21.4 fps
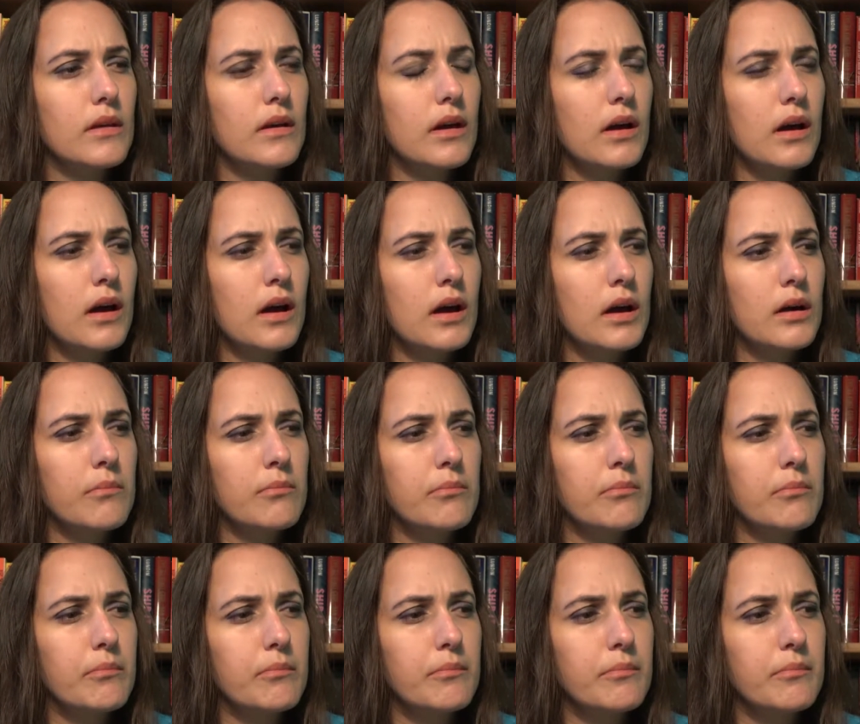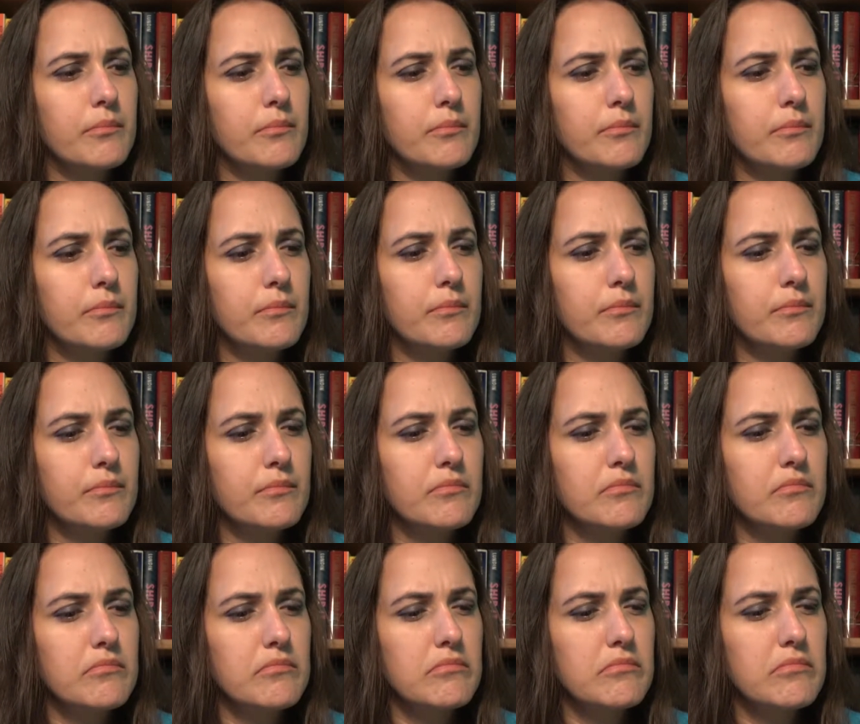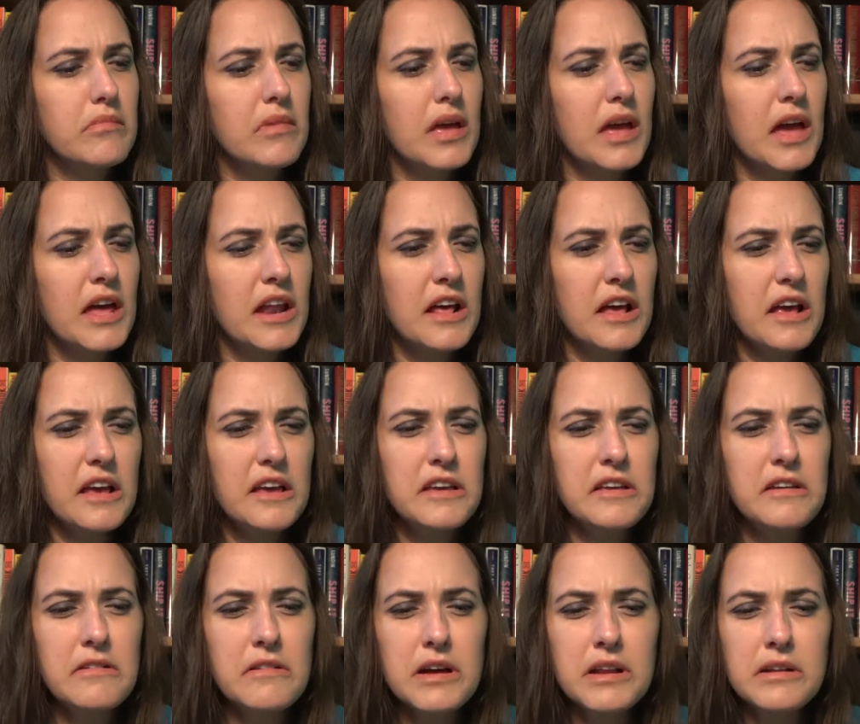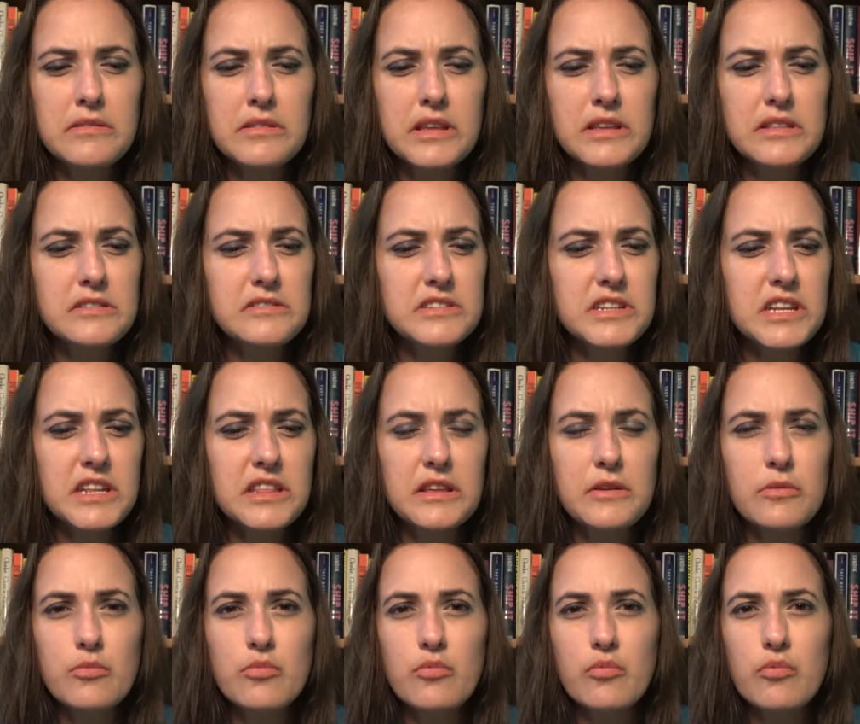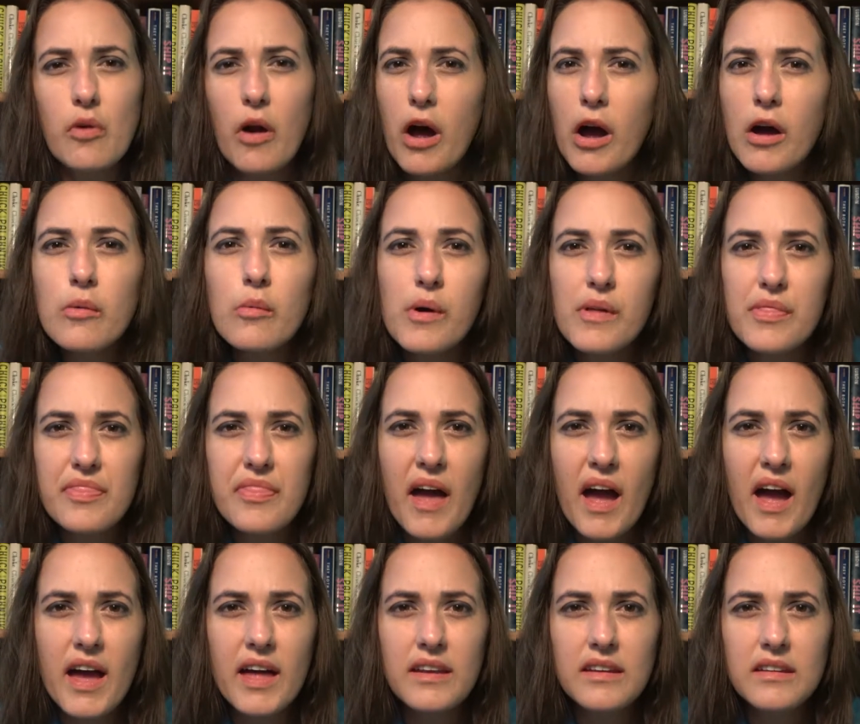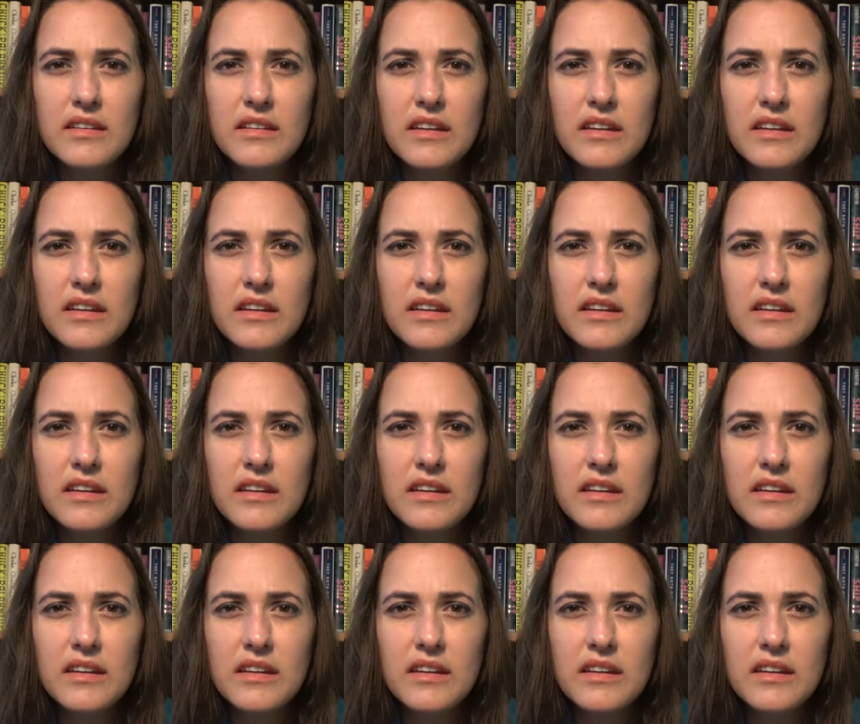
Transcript: And I don't think there's anything wrong with that.